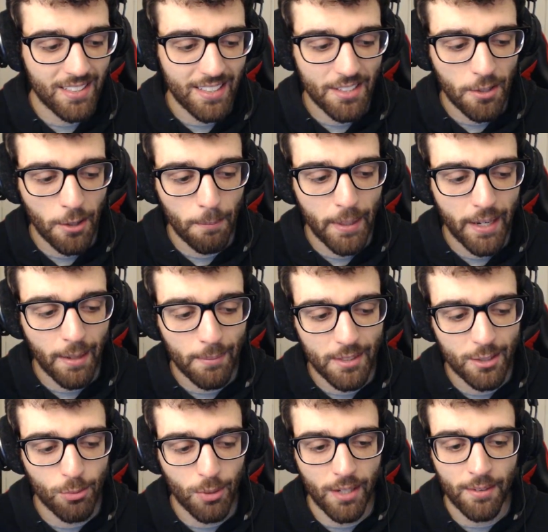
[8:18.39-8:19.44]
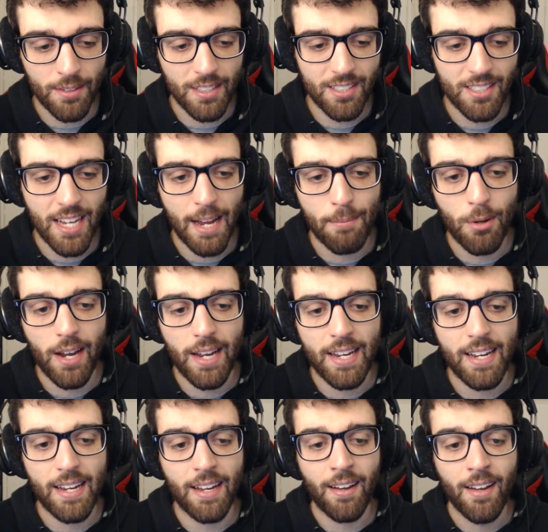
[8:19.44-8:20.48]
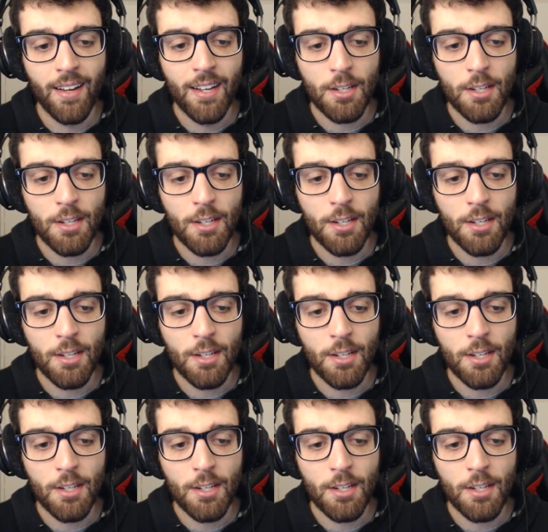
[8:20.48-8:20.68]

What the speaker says: Let's go and pick up this one, this game right here.